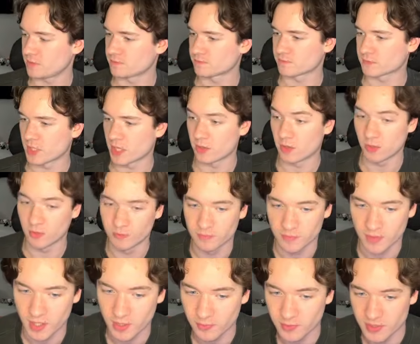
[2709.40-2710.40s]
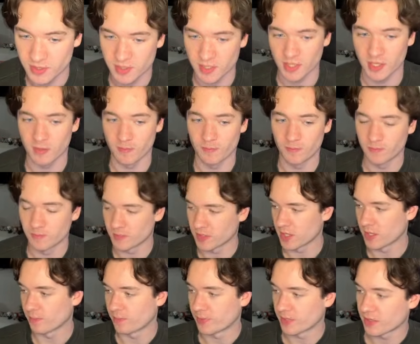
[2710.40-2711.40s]
I know, that was,
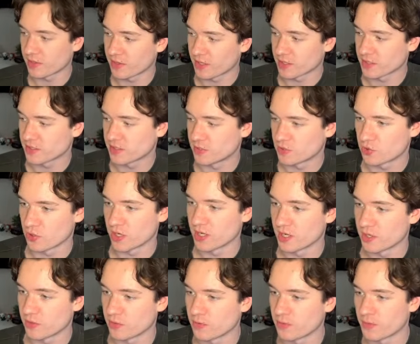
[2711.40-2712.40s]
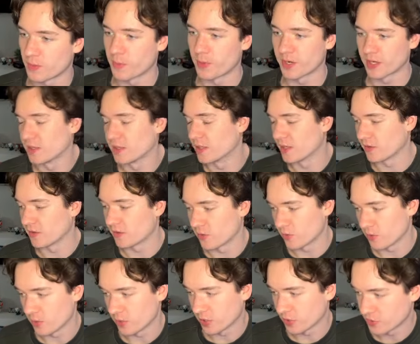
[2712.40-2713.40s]
yeah, big thanks to Trini, though, for bringing that
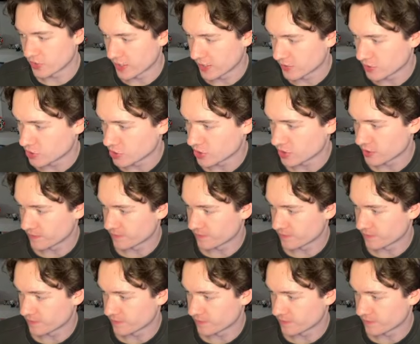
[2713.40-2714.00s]
to our attention.